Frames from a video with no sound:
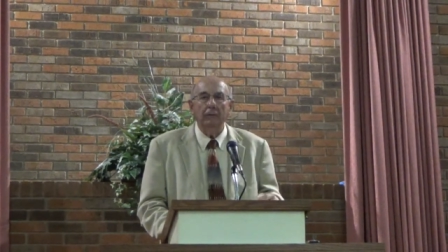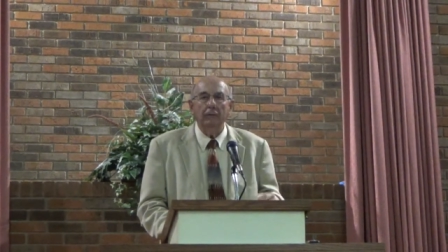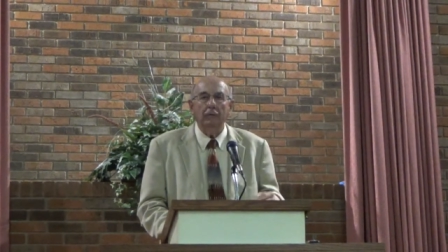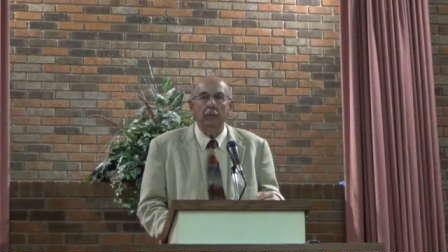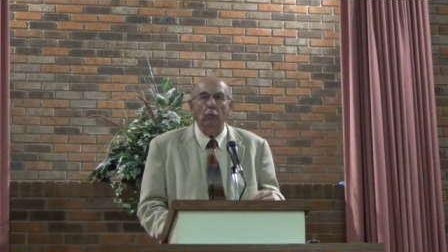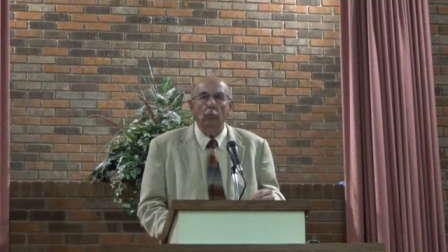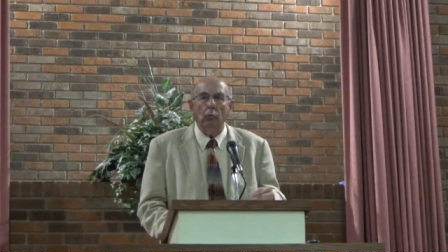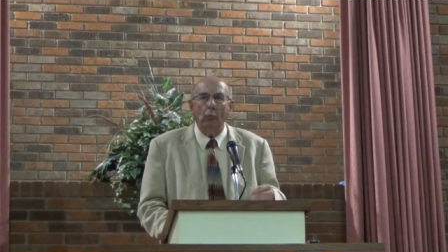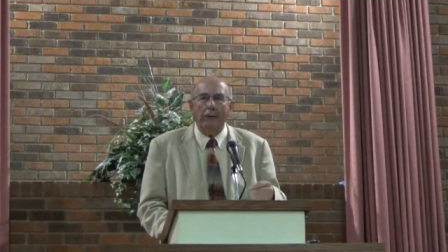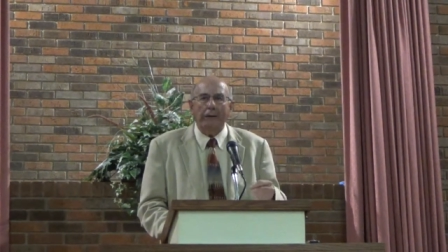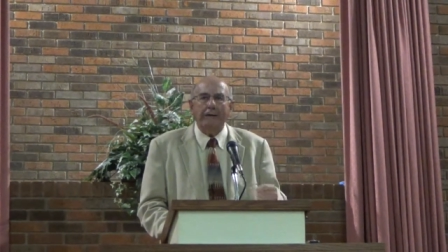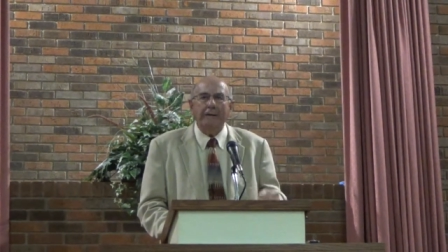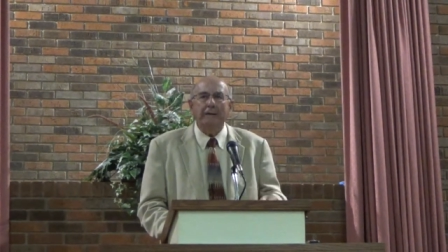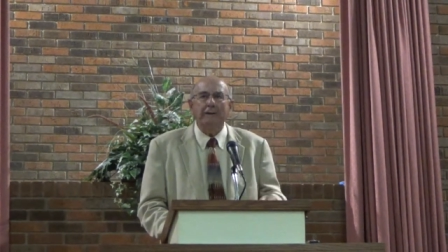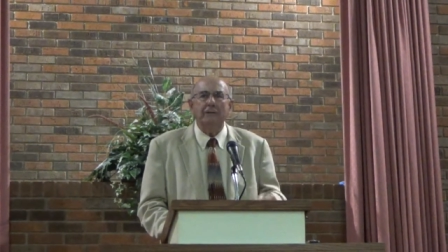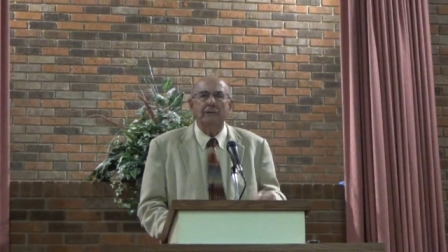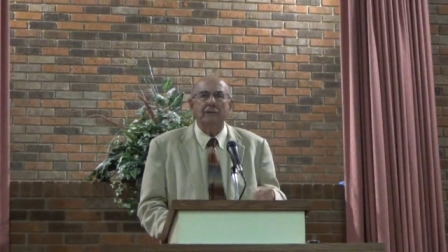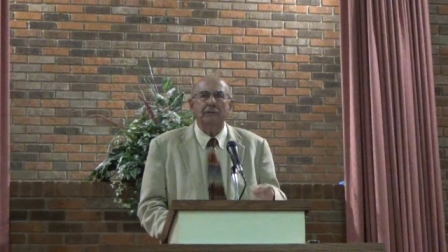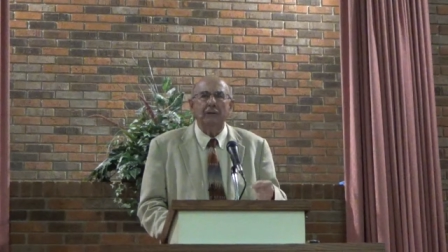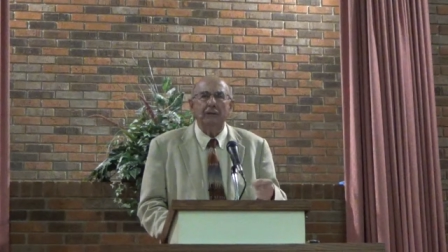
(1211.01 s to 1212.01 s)
to
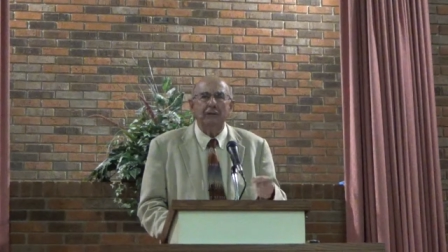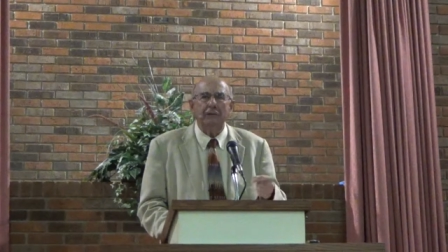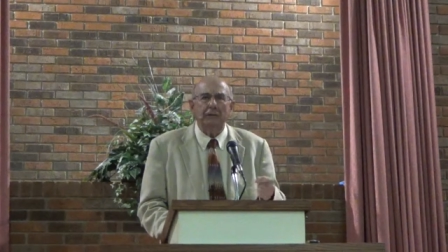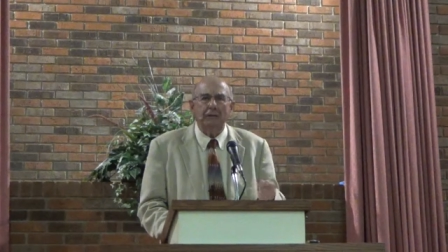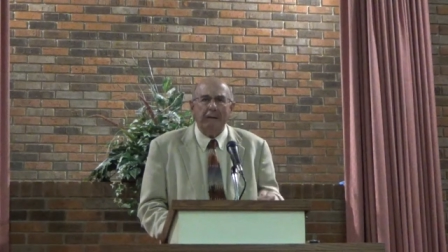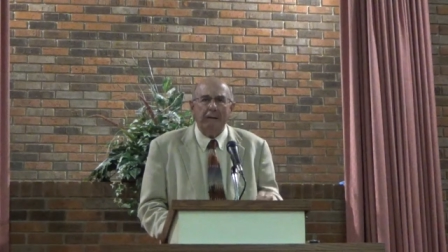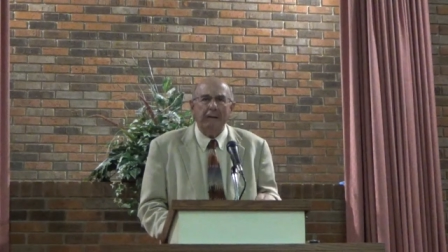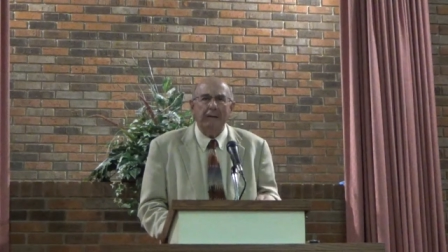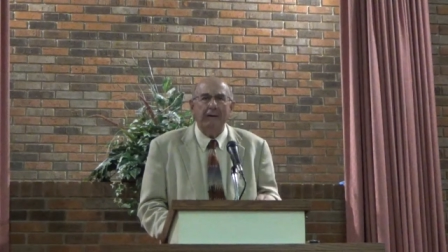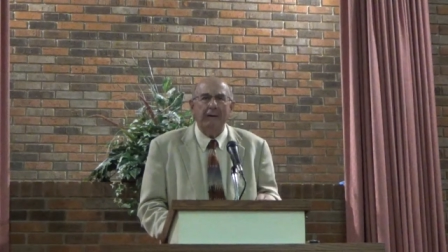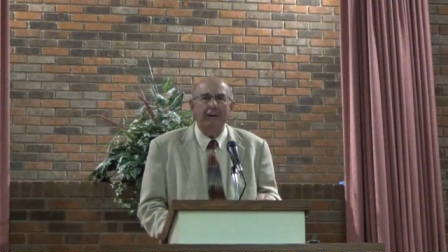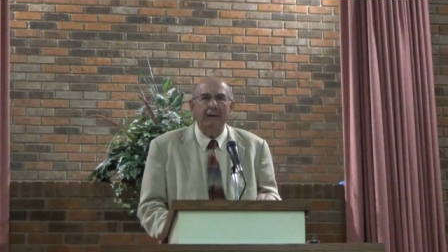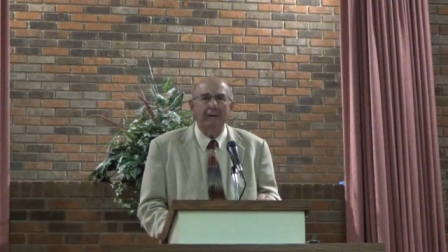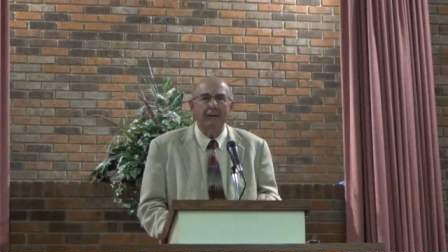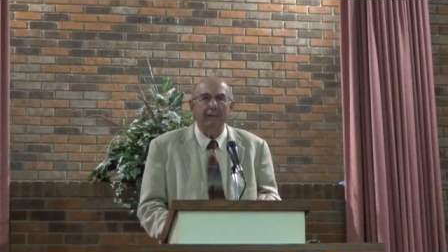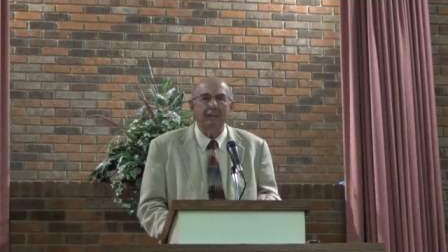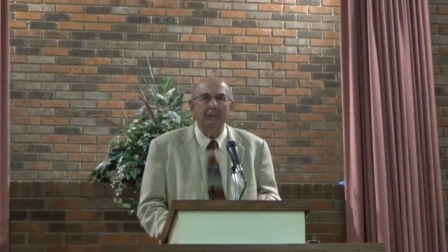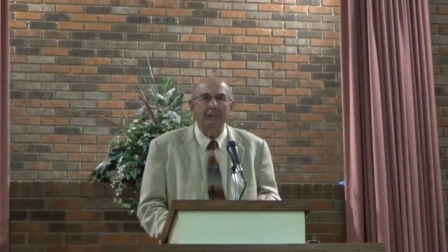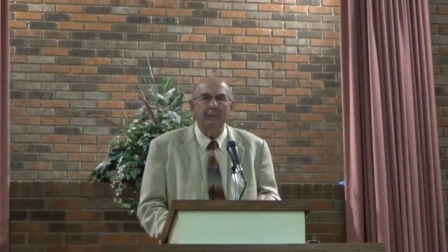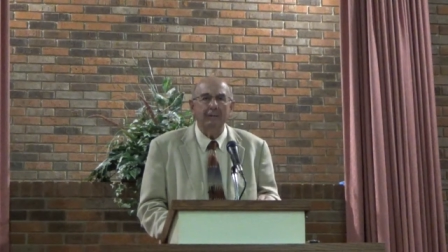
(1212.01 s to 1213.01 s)
raise the
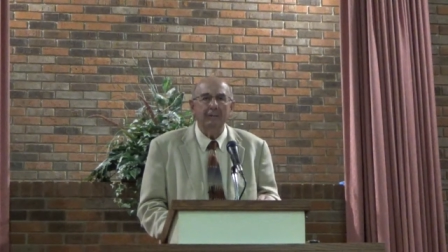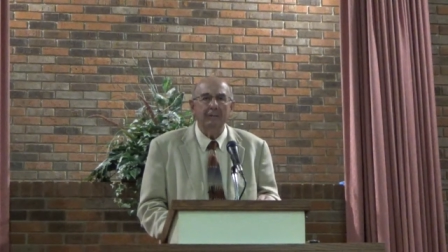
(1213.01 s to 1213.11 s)
dead.